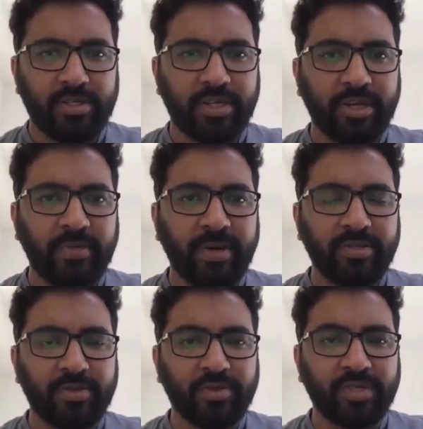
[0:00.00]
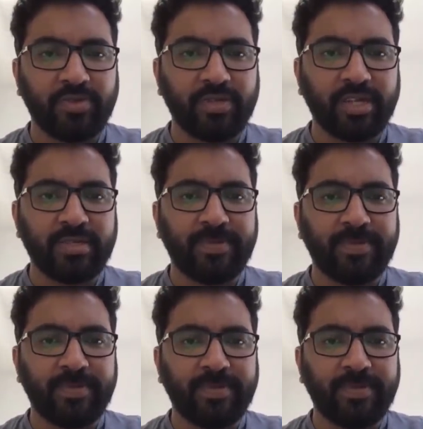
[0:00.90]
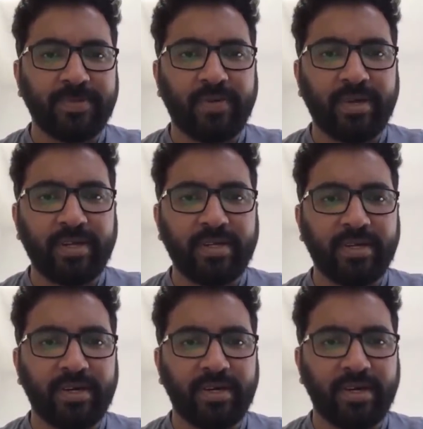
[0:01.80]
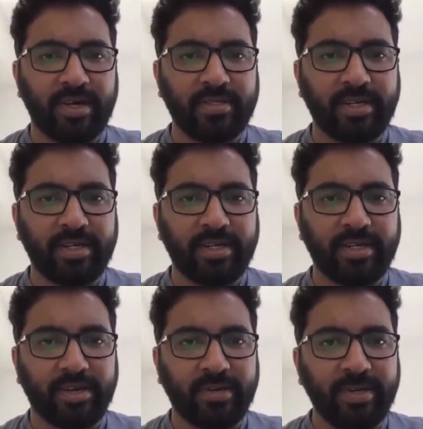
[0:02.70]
Shri Kumar, sources for the test plan will be provided uh, as an additional document.